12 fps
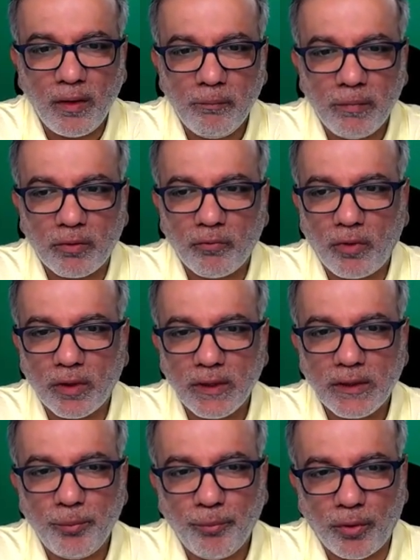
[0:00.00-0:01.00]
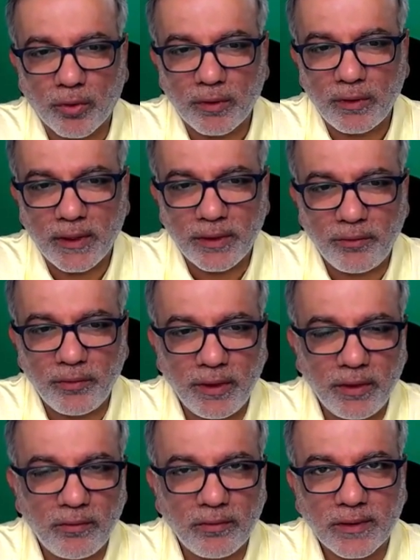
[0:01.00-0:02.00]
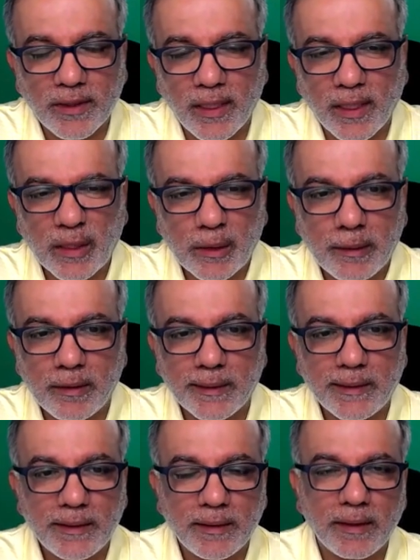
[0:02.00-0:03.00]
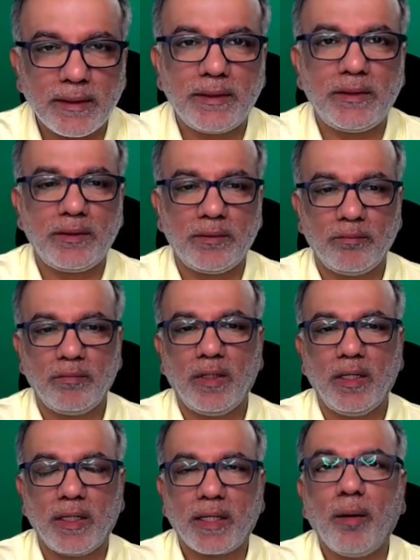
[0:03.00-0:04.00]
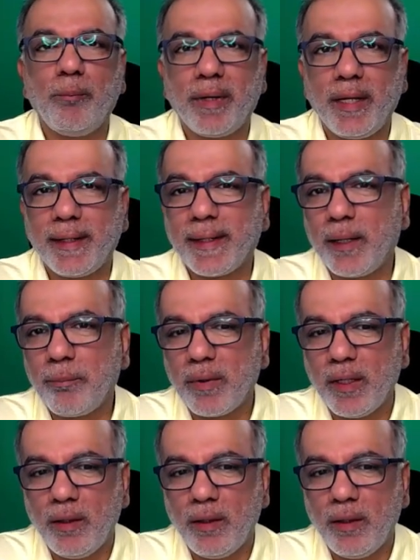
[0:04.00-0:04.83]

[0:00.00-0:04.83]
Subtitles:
But what is important that you need to select the search campaign type,